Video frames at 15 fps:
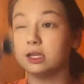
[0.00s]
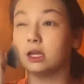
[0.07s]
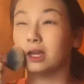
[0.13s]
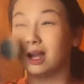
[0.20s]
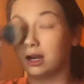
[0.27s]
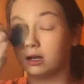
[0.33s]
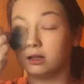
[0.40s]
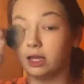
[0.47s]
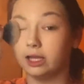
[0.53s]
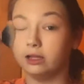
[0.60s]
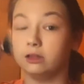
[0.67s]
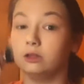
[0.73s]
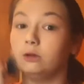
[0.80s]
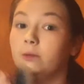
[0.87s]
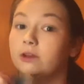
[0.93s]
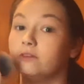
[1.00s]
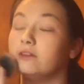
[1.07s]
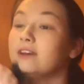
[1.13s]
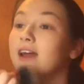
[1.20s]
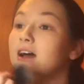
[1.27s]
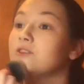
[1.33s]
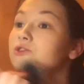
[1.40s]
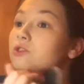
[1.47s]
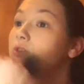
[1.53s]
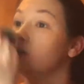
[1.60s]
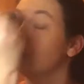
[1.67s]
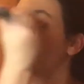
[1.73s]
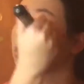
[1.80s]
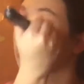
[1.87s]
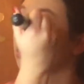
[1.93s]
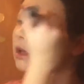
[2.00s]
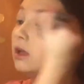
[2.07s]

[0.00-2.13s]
I kind of like a little bit of a natural look,